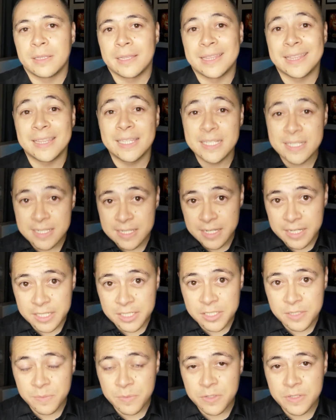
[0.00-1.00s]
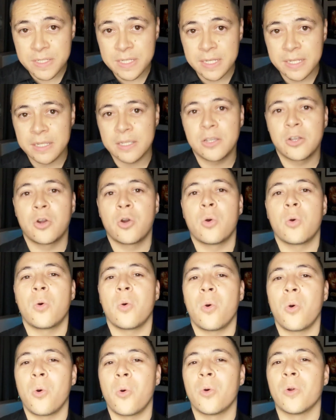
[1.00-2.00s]
listening to music
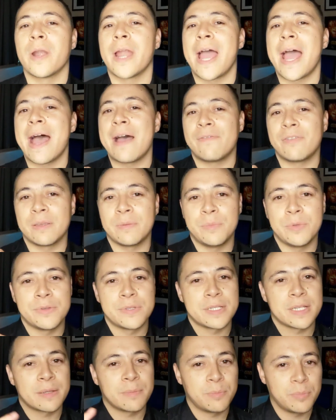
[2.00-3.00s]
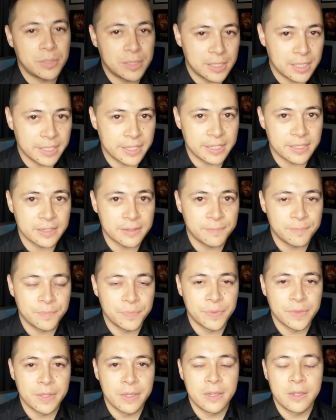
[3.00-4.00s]
or having music playing.
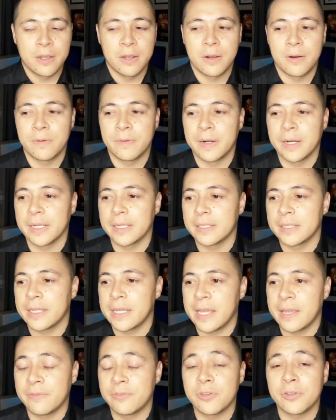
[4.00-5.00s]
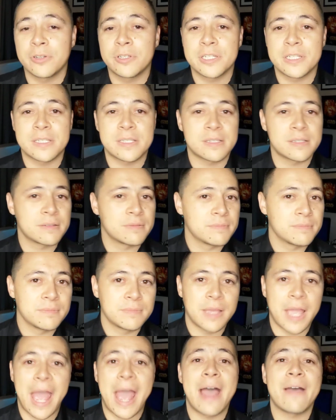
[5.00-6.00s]
All right, if you're just
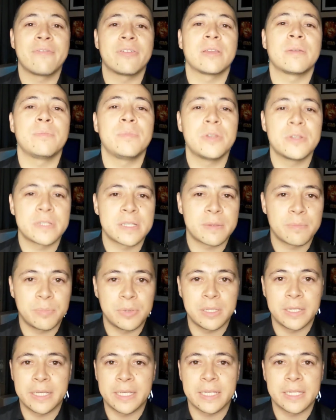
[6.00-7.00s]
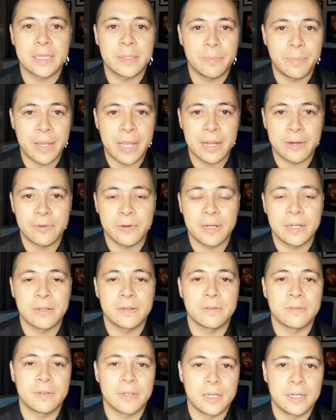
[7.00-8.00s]
having music playing in the
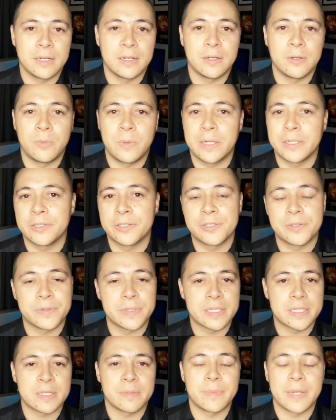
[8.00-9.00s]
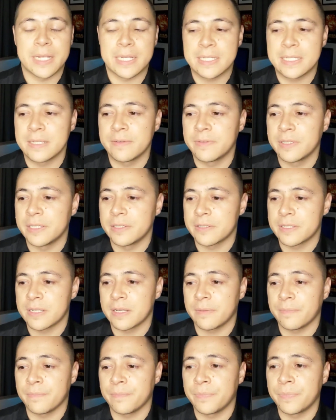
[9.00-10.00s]
background while you're doing some activity or
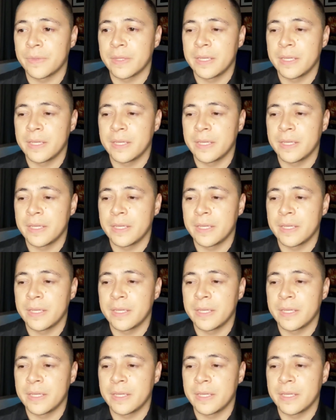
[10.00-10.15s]
something,